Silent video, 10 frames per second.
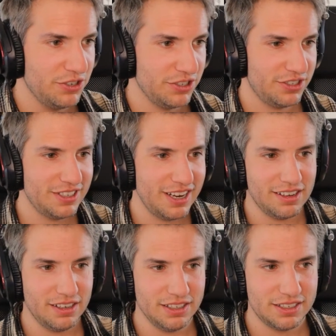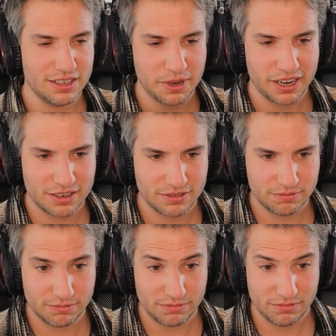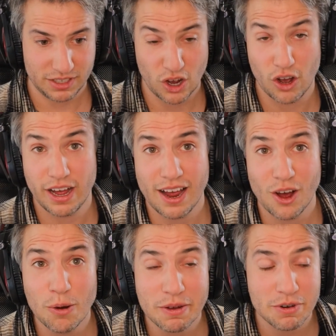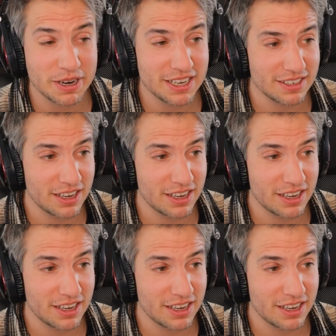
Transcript: just take a little sip here. I hope everybody's